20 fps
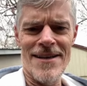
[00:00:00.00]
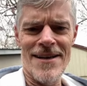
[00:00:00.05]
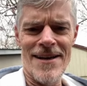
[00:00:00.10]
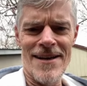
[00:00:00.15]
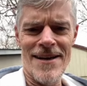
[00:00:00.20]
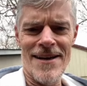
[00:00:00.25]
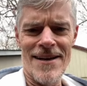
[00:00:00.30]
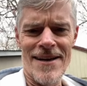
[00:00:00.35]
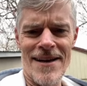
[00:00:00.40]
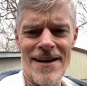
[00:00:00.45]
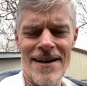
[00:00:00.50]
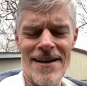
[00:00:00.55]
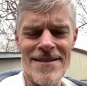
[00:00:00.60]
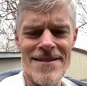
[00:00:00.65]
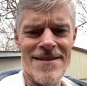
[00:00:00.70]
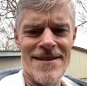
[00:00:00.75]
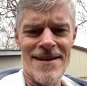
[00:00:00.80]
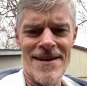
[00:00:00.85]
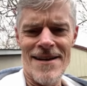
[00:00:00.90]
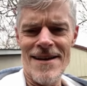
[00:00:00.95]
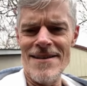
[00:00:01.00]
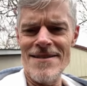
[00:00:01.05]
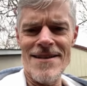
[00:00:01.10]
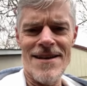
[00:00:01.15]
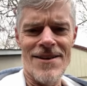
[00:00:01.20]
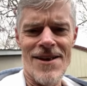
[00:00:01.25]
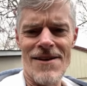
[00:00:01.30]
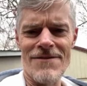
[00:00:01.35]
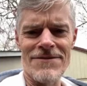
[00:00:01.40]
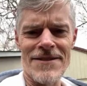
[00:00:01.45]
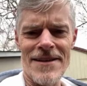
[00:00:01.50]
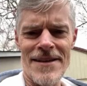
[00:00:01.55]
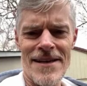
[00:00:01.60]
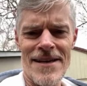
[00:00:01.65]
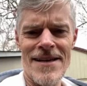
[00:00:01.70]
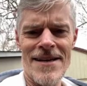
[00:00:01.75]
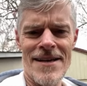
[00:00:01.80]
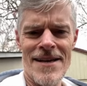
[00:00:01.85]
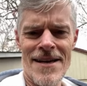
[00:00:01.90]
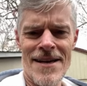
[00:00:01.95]
uh, it's a it's a lovely
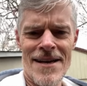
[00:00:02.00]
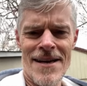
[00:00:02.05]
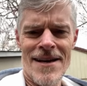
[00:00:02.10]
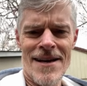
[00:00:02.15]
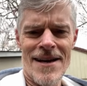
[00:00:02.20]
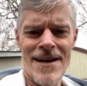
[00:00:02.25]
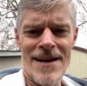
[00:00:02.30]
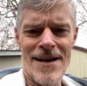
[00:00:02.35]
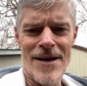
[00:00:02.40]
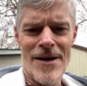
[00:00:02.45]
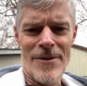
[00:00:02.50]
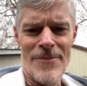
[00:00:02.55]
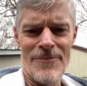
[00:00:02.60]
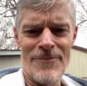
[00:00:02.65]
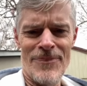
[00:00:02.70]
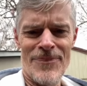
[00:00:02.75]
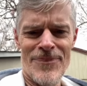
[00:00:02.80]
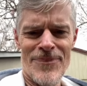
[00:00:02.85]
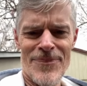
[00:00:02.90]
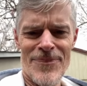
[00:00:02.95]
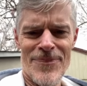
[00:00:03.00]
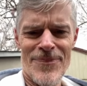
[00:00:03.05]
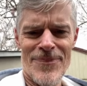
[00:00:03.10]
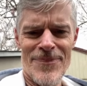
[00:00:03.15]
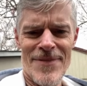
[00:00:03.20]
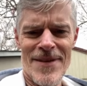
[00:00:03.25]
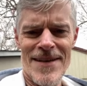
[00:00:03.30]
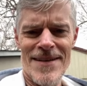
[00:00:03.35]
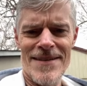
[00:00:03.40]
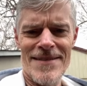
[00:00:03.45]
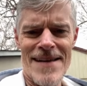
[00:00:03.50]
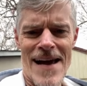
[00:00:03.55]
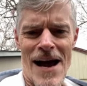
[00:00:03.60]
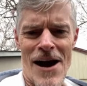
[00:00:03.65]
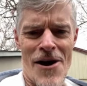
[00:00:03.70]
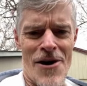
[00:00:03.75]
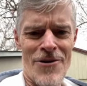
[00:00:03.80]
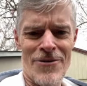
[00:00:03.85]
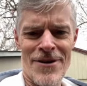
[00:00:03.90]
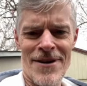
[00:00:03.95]
um,
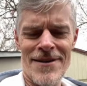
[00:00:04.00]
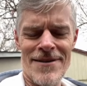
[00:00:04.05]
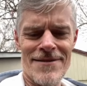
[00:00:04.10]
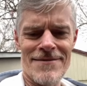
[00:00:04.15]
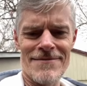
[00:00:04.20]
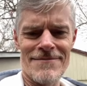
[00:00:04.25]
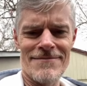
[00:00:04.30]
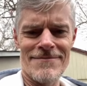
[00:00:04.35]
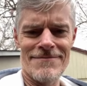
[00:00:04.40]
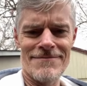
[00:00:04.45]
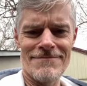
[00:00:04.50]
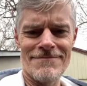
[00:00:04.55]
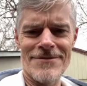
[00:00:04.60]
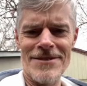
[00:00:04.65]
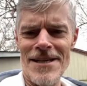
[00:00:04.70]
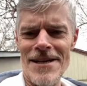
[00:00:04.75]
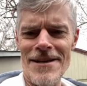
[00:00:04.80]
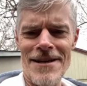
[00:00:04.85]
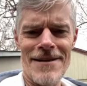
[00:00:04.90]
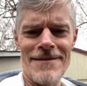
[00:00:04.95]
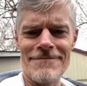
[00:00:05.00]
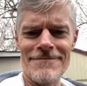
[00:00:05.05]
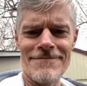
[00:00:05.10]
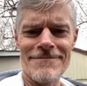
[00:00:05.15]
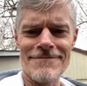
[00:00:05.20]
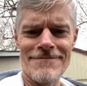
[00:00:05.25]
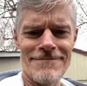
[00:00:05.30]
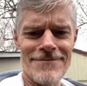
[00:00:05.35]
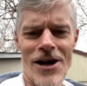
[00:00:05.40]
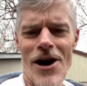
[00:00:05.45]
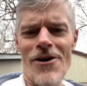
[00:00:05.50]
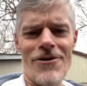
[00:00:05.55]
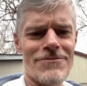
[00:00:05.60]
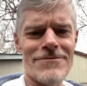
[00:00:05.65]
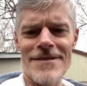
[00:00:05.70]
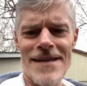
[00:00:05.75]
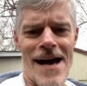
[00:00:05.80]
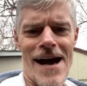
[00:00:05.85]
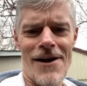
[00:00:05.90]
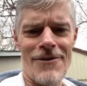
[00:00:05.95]
town, city, no
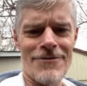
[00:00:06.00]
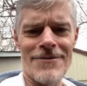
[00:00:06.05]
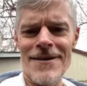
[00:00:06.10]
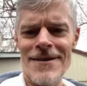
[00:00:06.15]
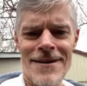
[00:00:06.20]
town.